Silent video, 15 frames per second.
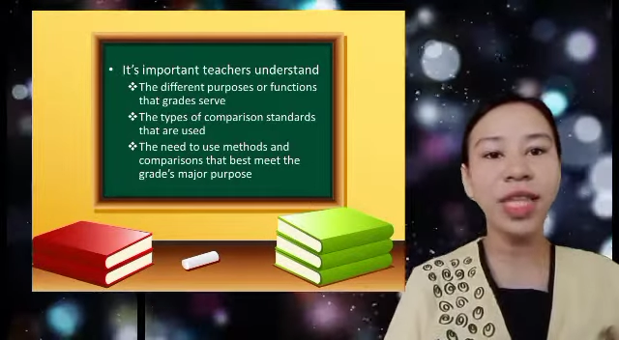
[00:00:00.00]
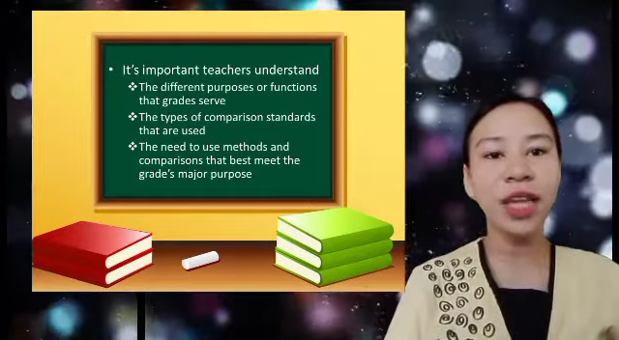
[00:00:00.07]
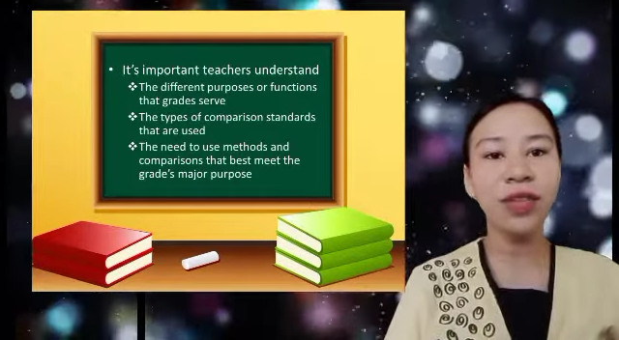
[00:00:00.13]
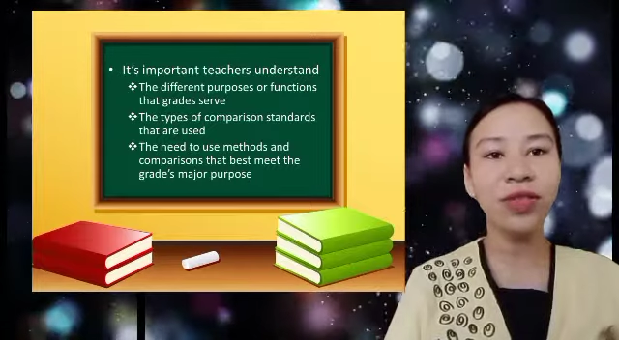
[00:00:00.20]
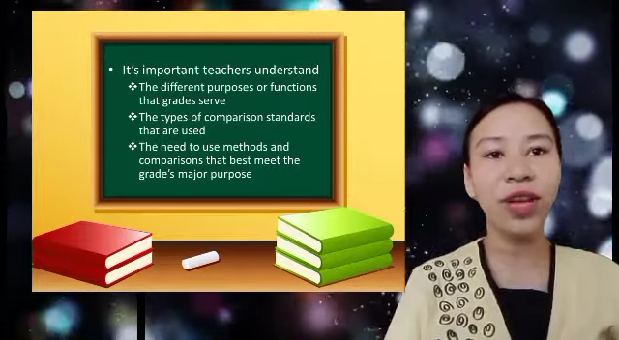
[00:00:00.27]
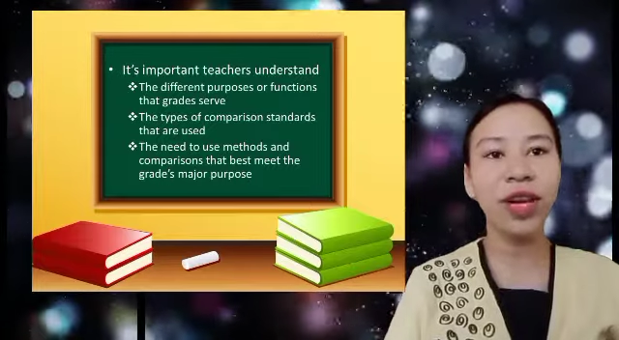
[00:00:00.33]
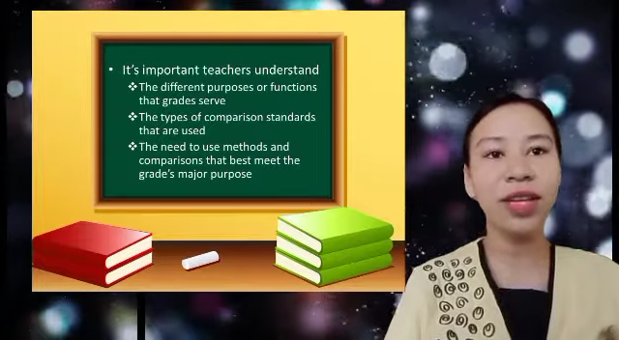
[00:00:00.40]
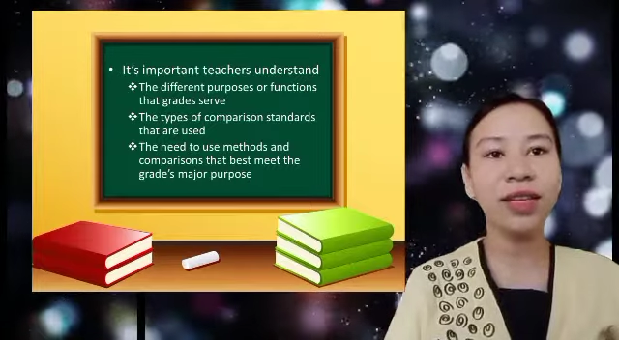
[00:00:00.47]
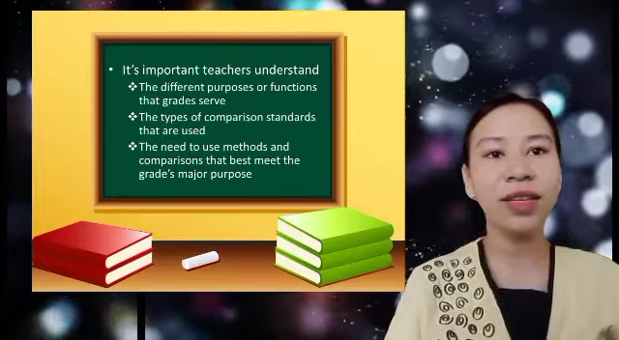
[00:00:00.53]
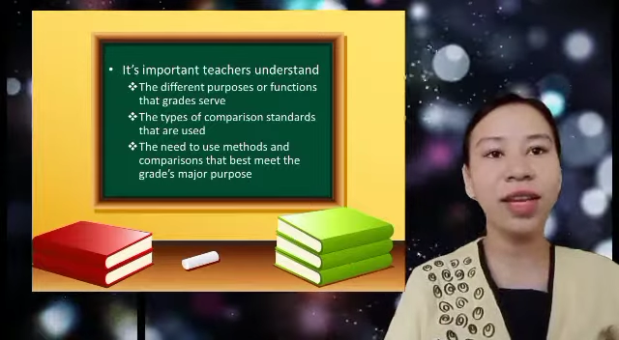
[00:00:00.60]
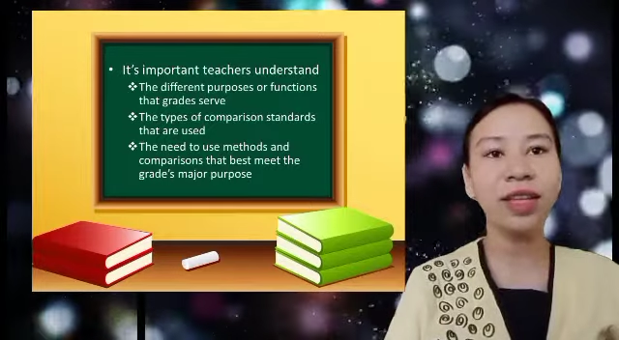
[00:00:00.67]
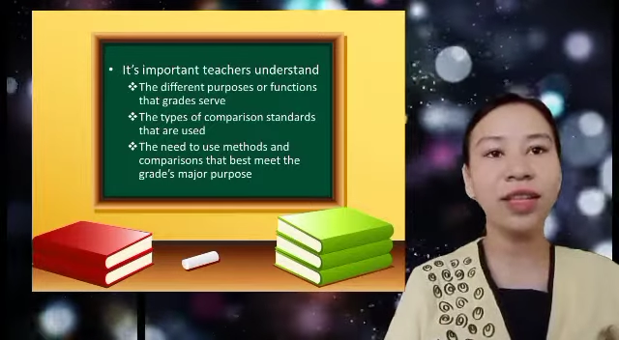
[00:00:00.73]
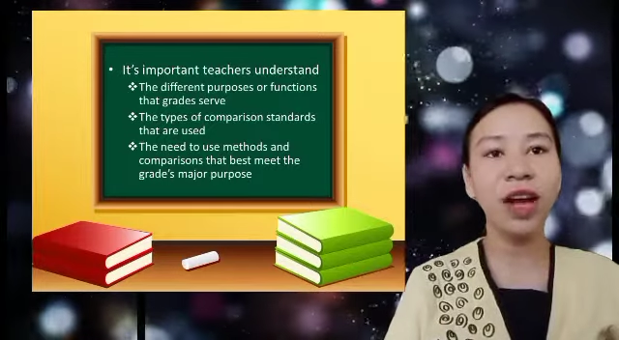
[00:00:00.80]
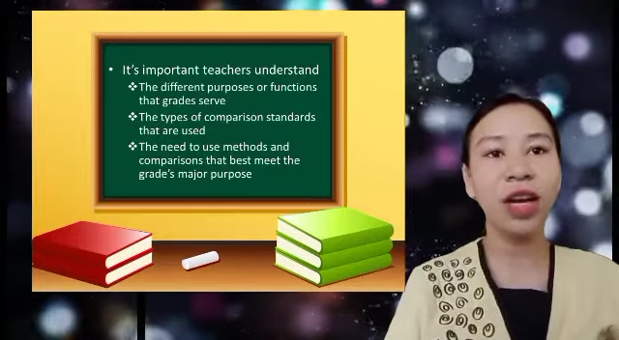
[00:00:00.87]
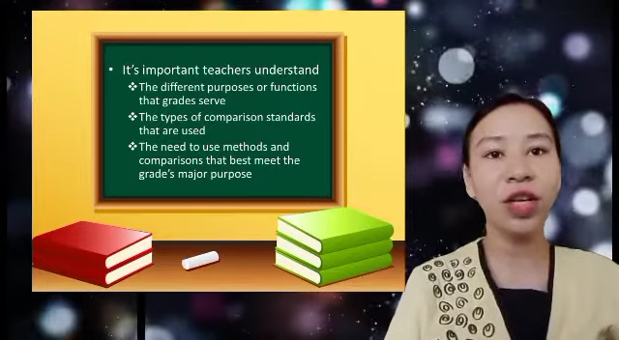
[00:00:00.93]
standard
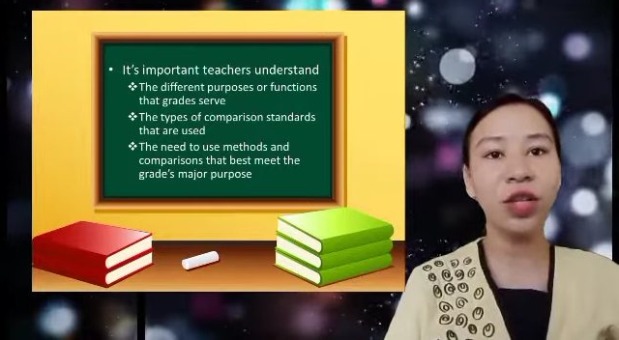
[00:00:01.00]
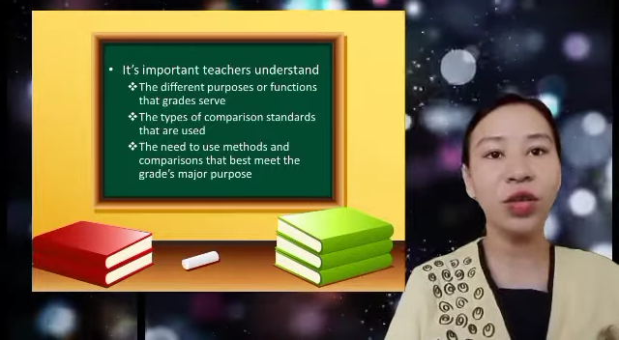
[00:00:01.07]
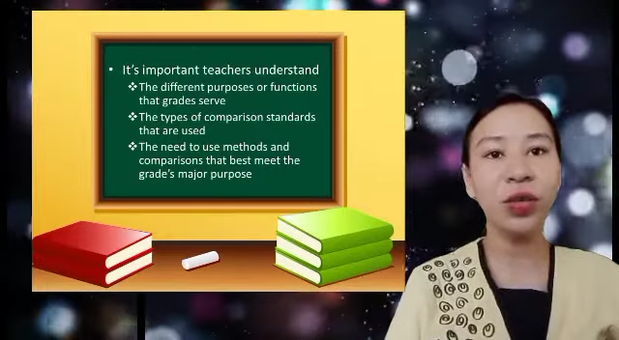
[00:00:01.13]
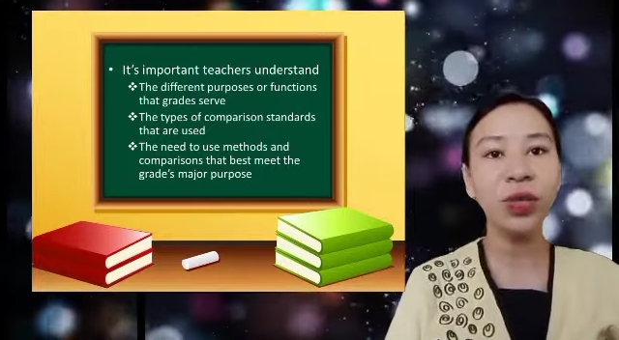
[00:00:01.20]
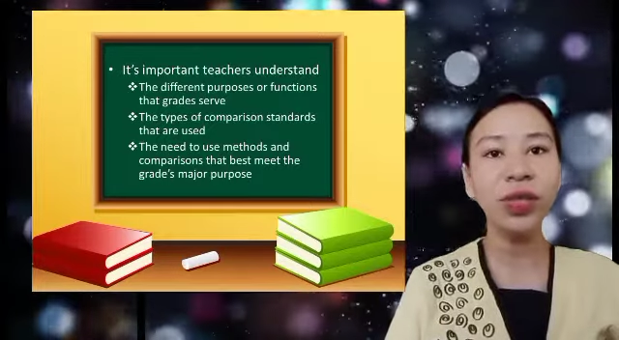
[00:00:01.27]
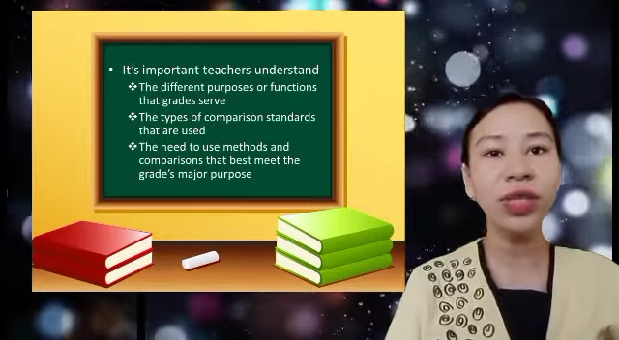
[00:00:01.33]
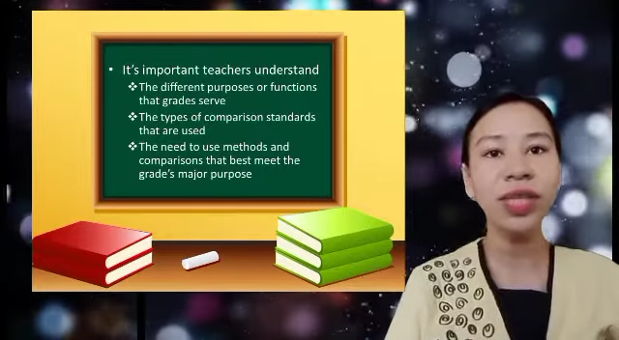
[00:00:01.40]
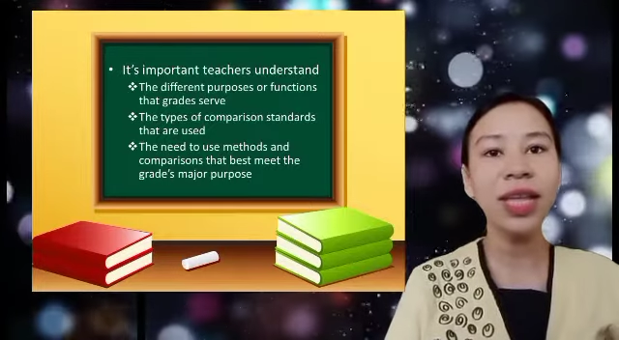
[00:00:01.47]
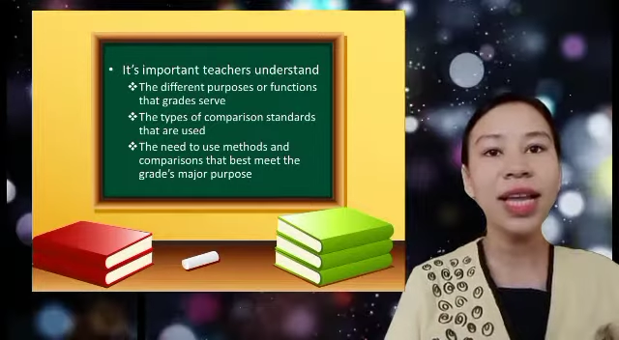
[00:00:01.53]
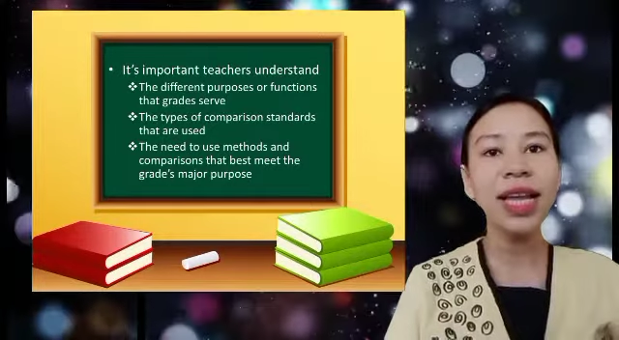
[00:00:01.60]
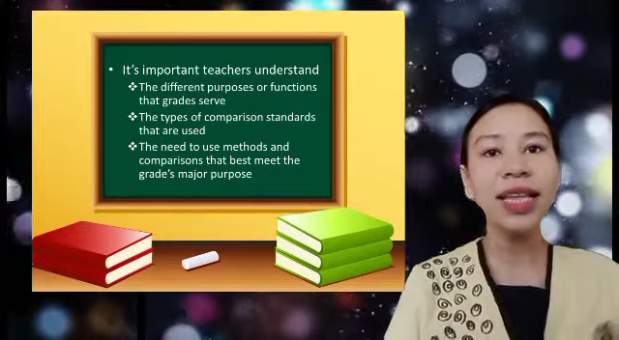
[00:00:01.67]
that are used.